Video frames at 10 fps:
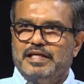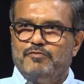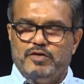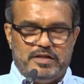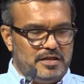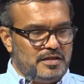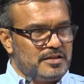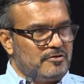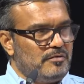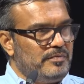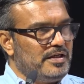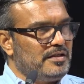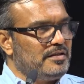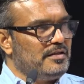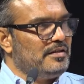Every year there will be a
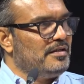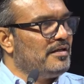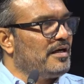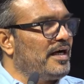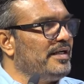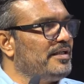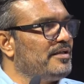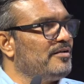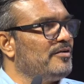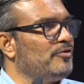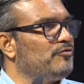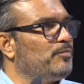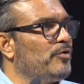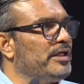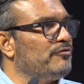hike of
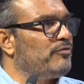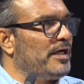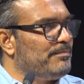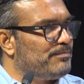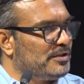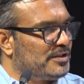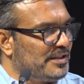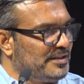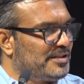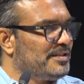0.5%